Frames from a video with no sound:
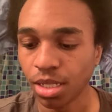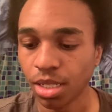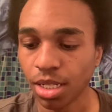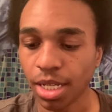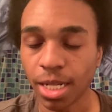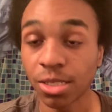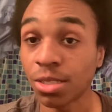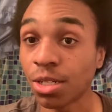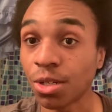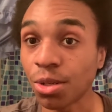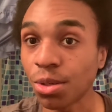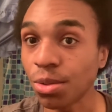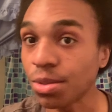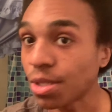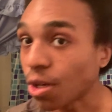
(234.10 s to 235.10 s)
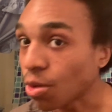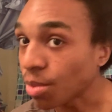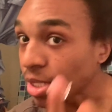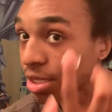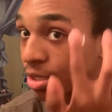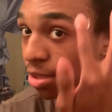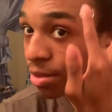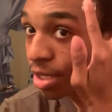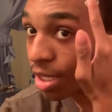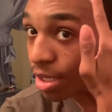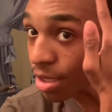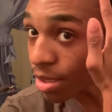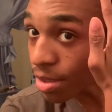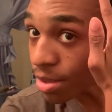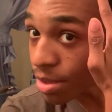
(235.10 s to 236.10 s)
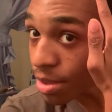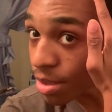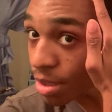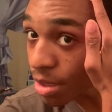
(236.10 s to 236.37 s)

I don't know who told me to do that.